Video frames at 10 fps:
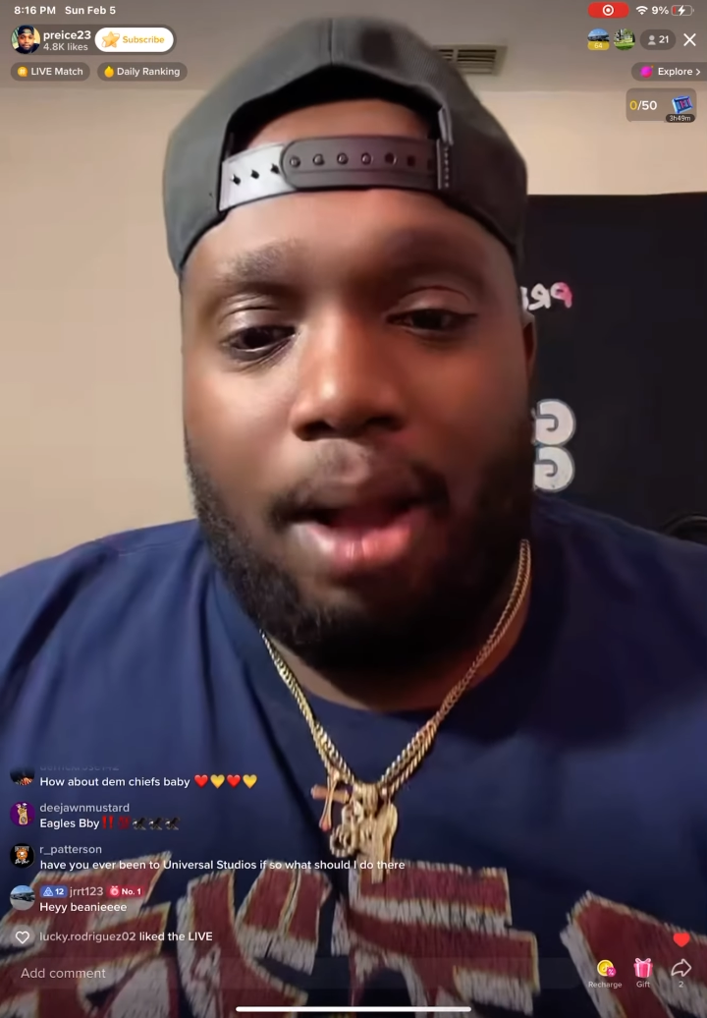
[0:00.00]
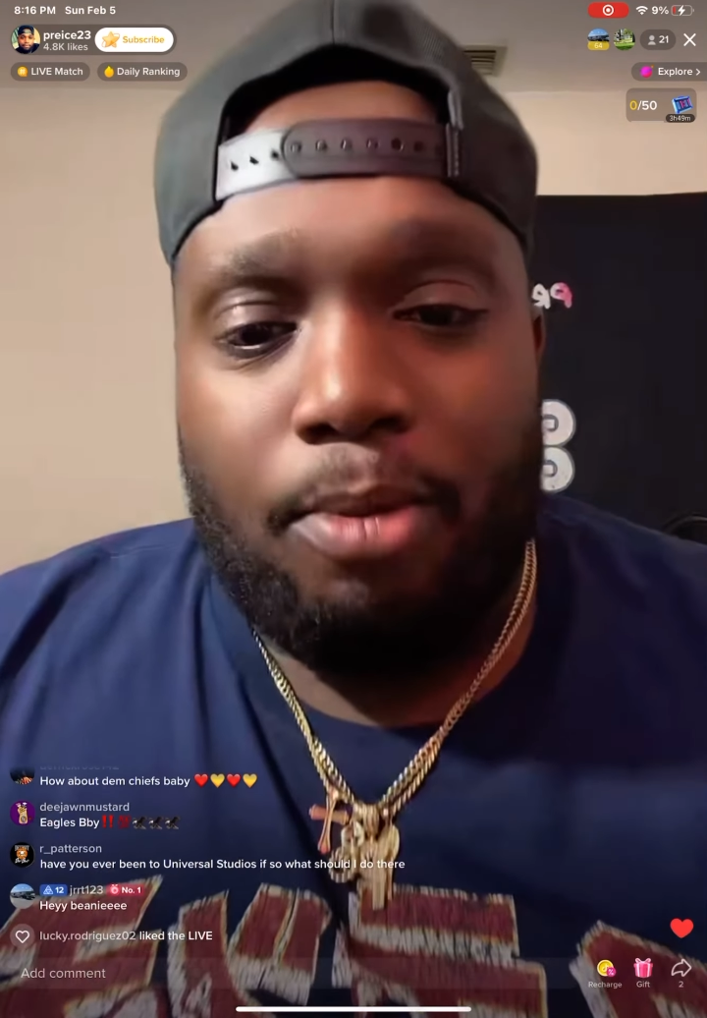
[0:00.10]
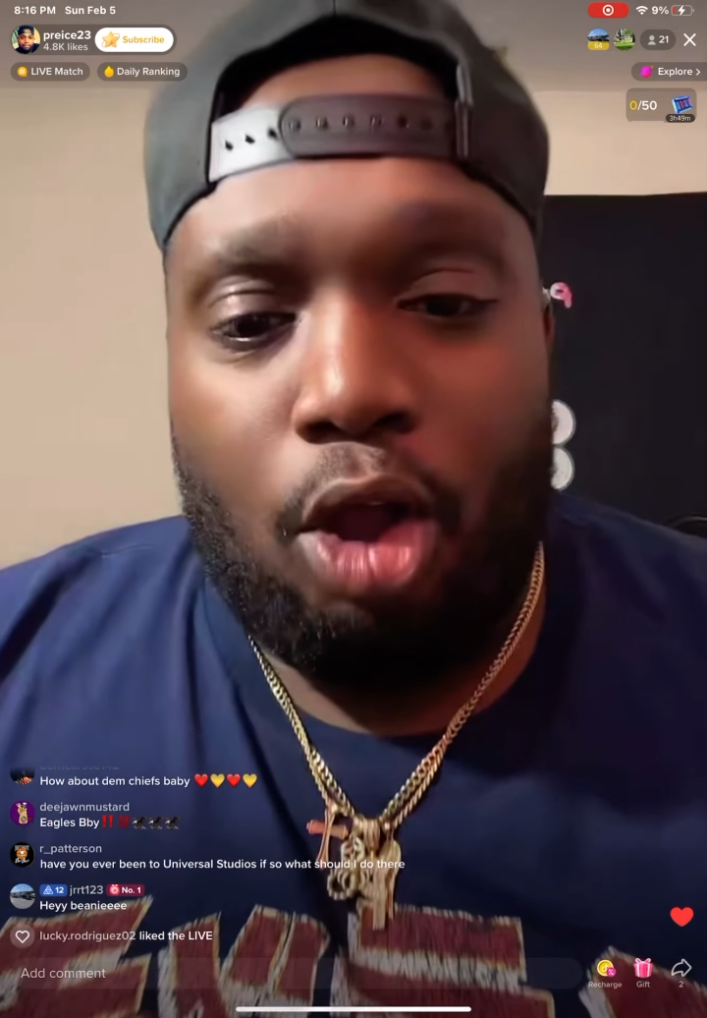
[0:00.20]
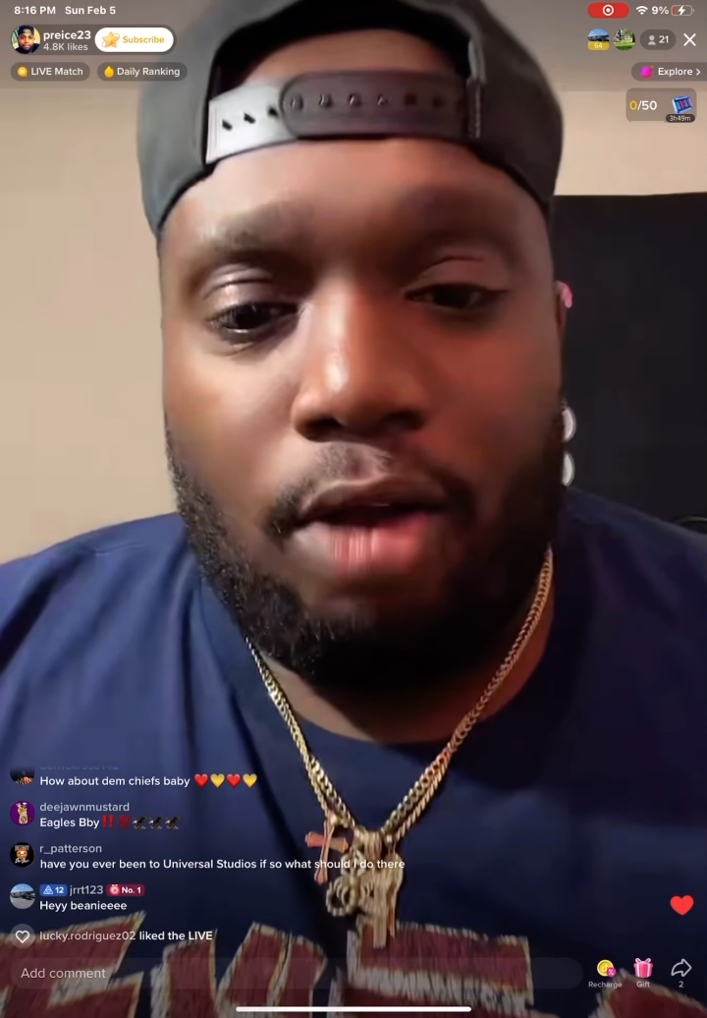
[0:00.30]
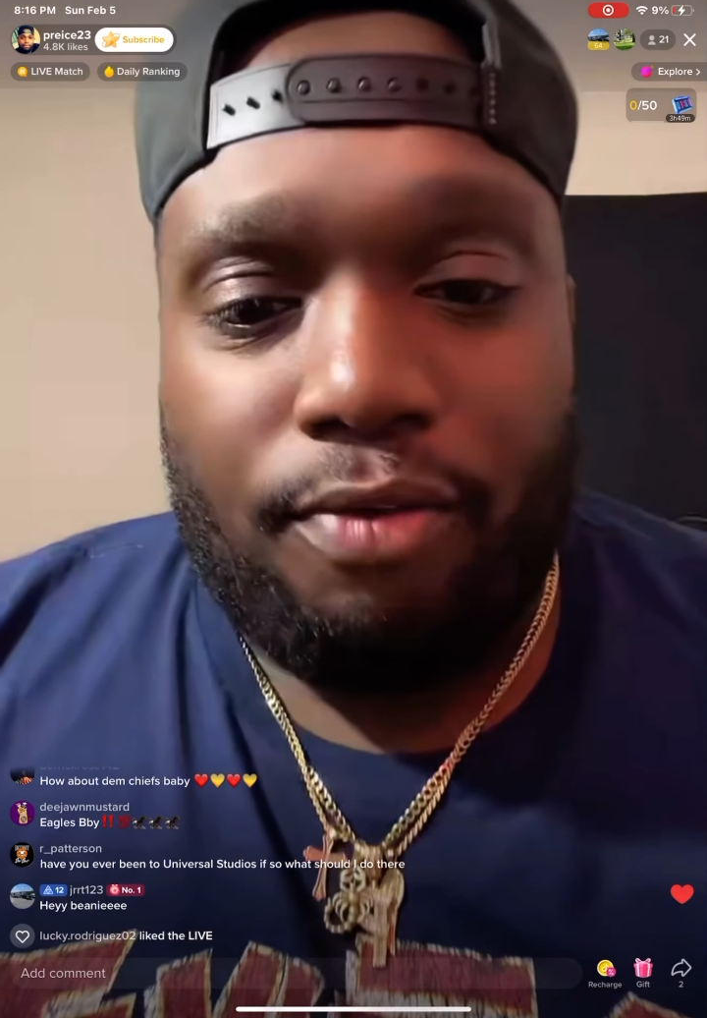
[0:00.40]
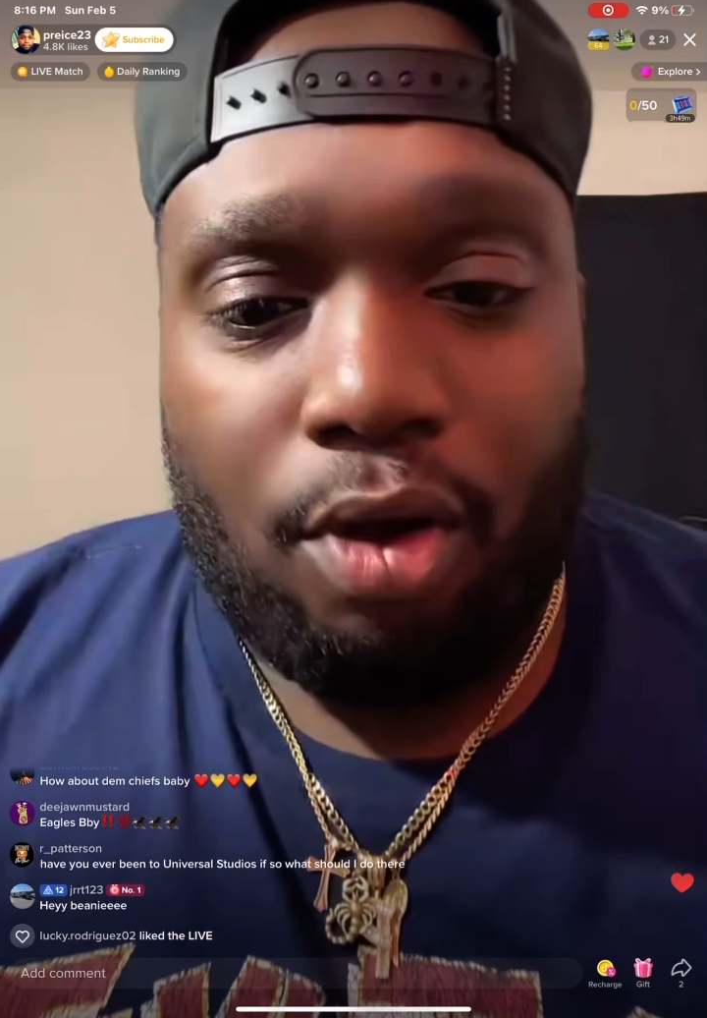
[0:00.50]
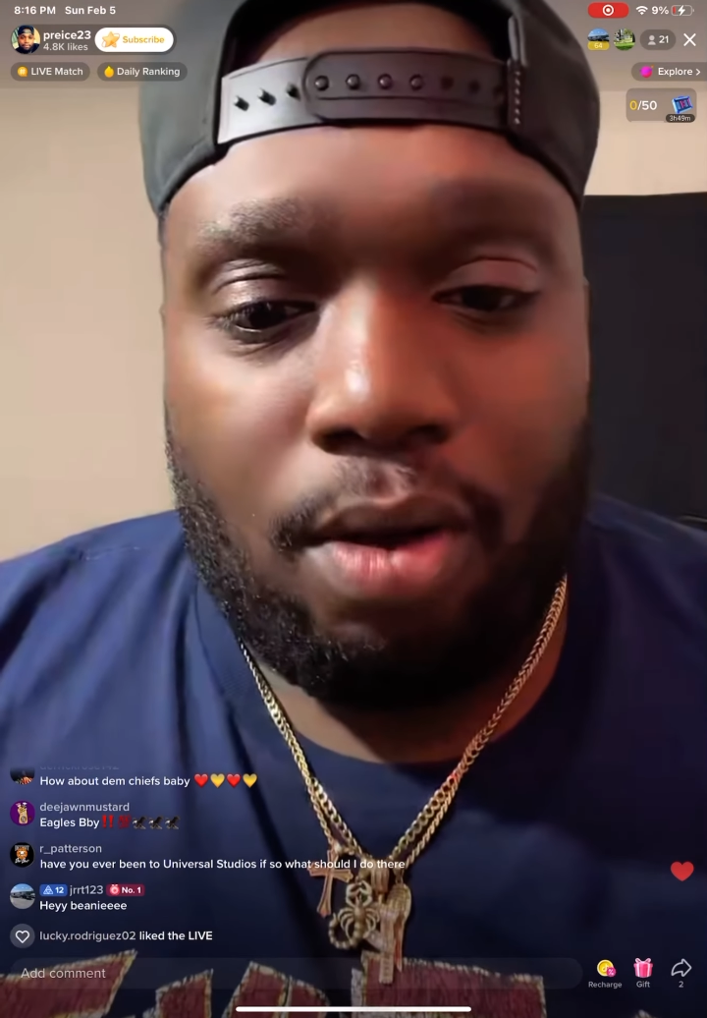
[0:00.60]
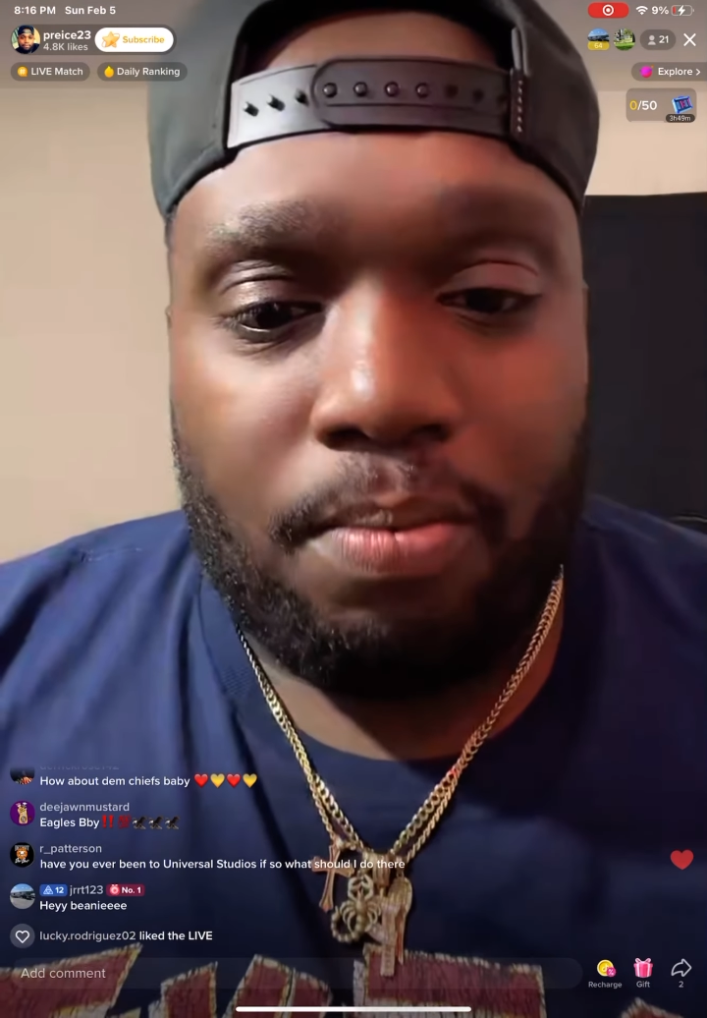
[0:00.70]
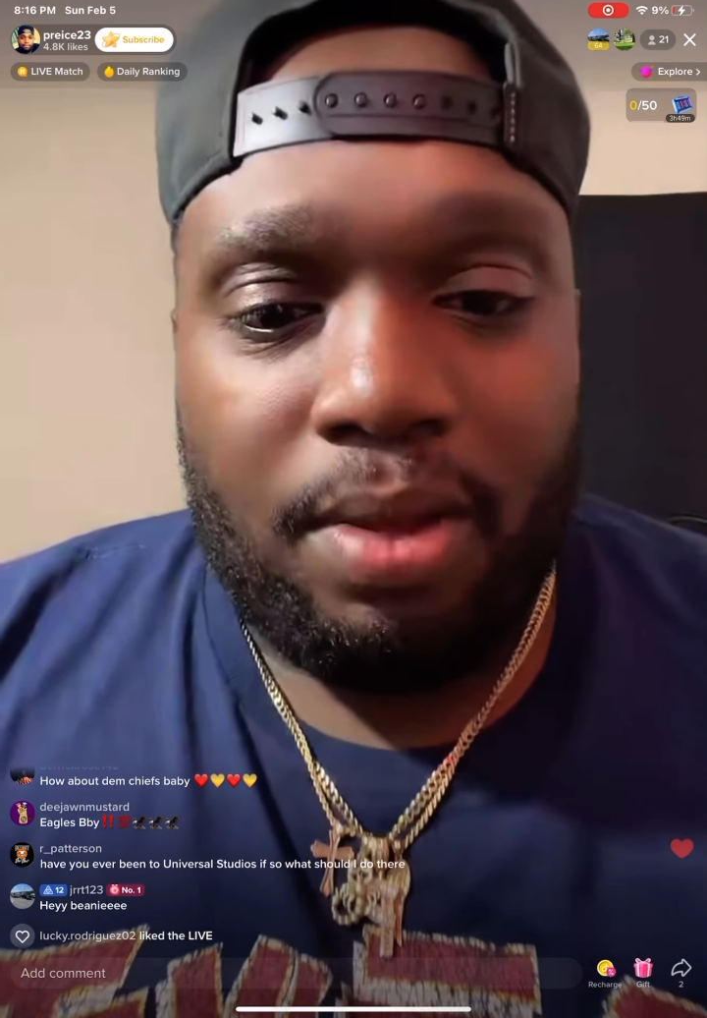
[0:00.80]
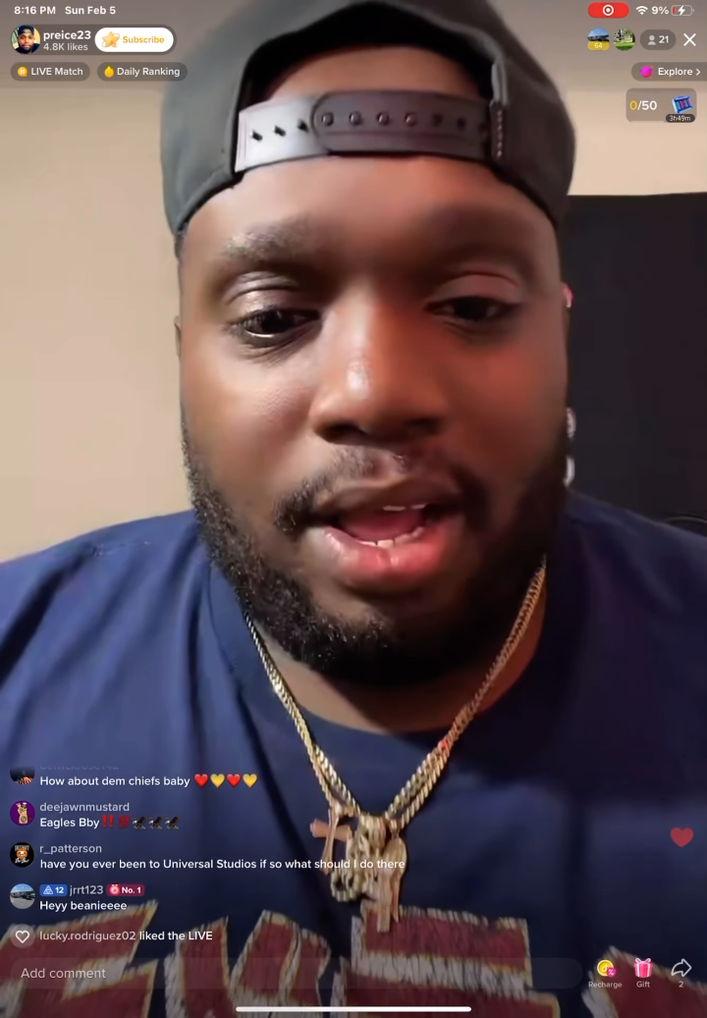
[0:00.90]
I'm going
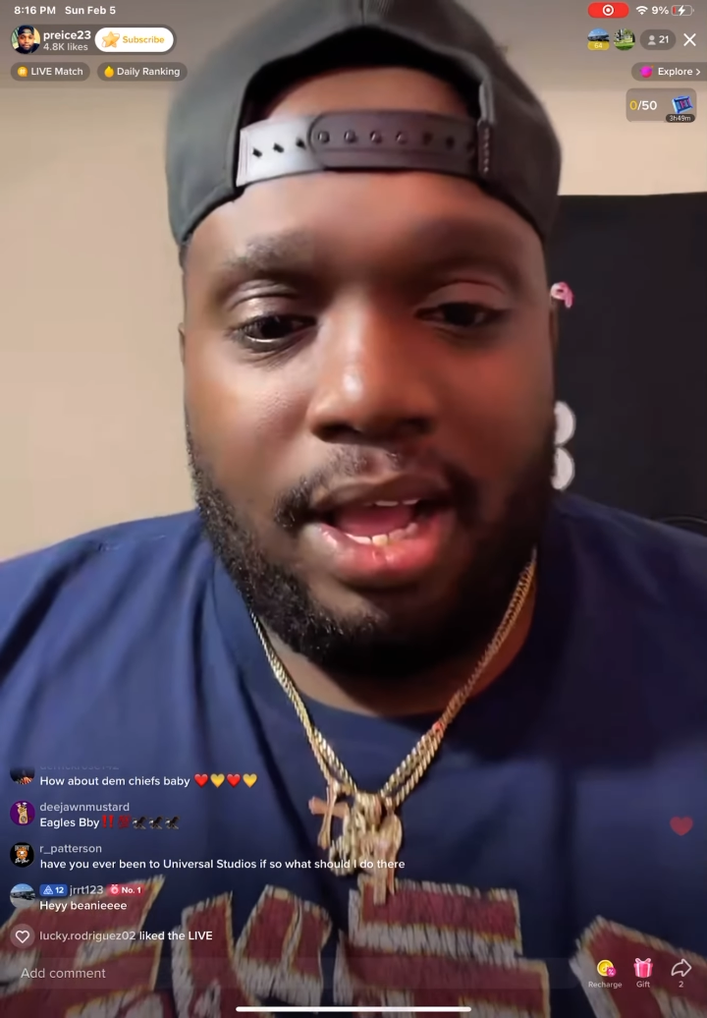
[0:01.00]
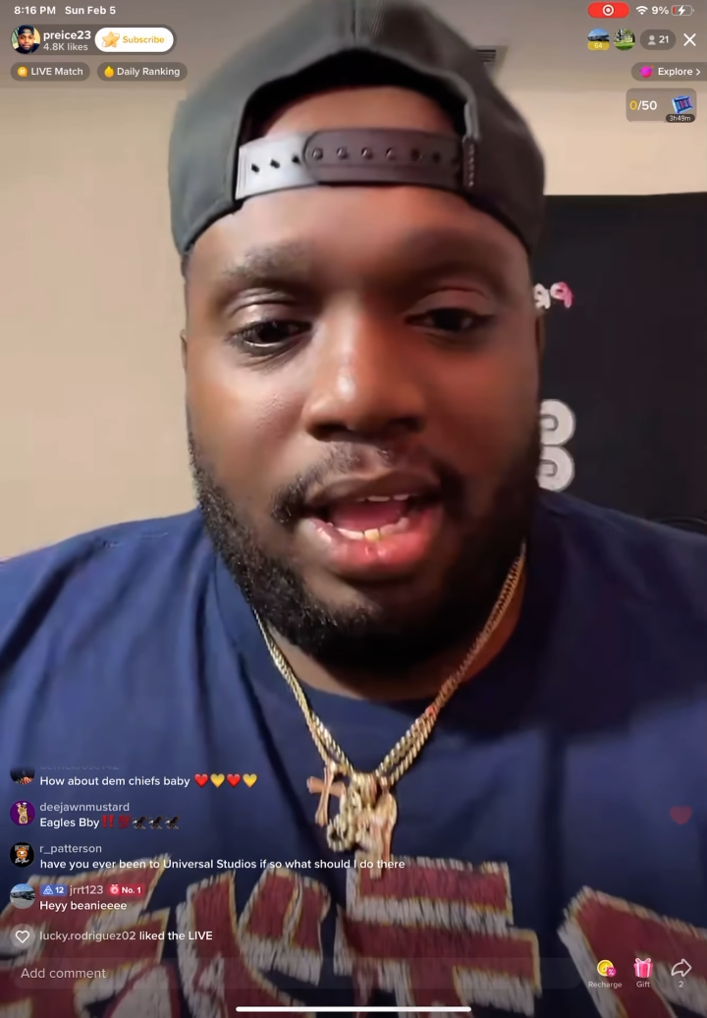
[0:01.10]
for them.